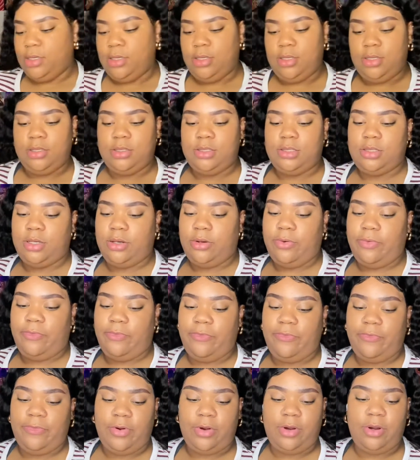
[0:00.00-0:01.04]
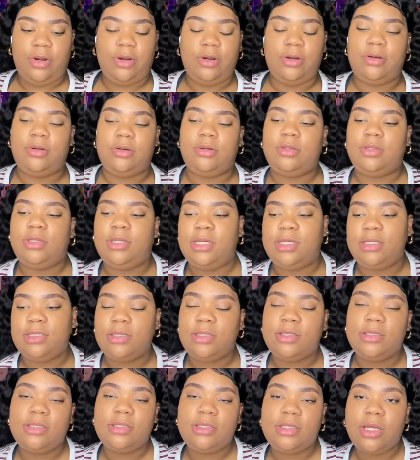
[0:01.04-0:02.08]
So for this
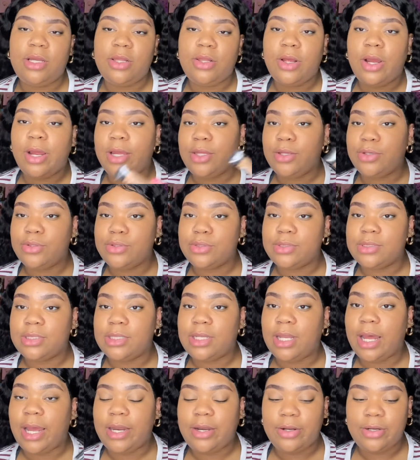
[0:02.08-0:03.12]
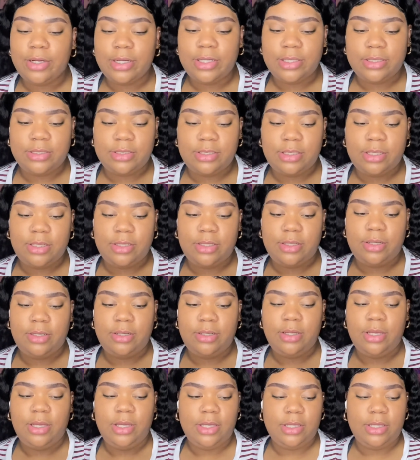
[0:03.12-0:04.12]
concealer, I use lighter concealer